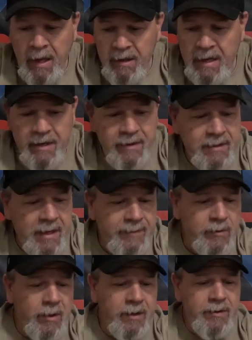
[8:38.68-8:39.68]
a lot of the
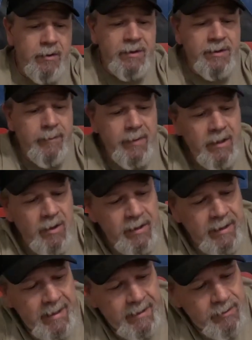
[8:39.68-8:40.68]
times what I'll do is I'll be
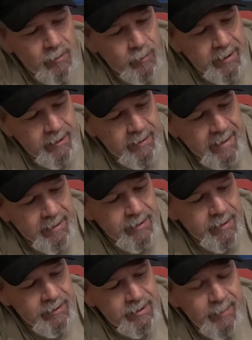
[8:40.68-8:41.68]
looking at the rear
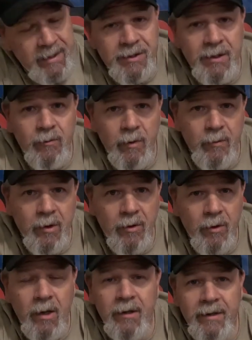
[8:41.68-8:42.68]
down here, especially when we're
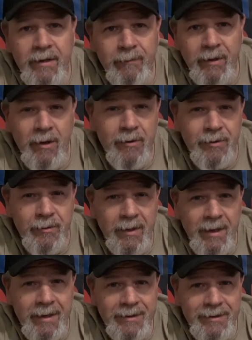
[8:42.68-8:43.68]
crawling and we go through
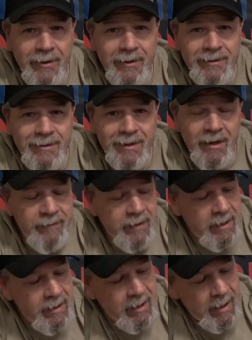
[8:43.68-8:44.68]
a lot of dirt and
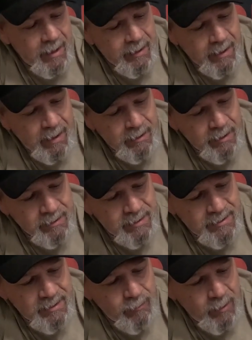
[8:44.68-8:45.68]
stuff. I'll look
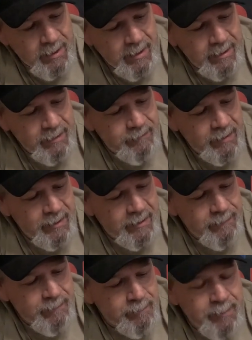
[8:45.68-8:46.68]
to see what kind
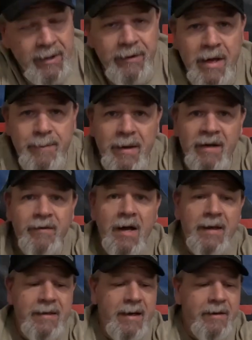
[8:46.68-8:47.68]
of buildup I've
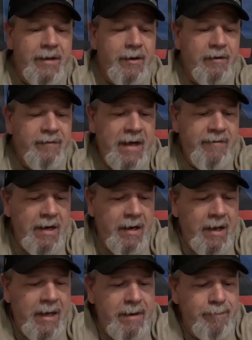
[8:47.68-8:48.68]
got down here. If I have a
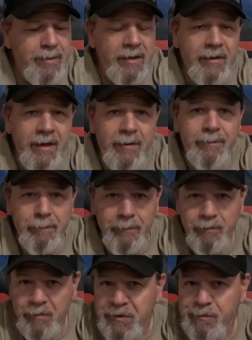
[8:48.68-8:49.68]
lot of buildup,
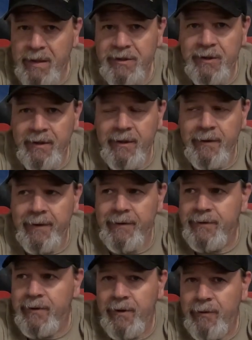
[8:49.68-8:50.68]
especially here in
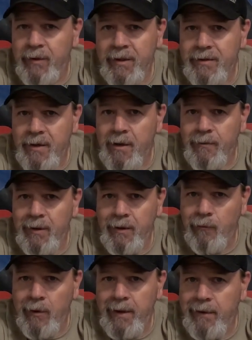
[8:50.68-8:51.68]
Arizona when it's not really
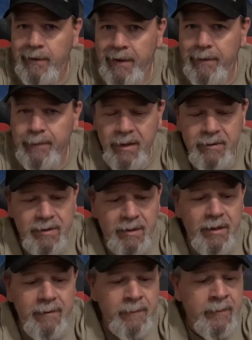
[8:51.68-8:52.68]
wet or damp
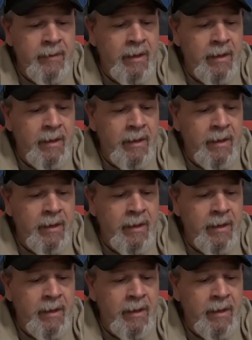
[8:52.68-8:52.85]
outside,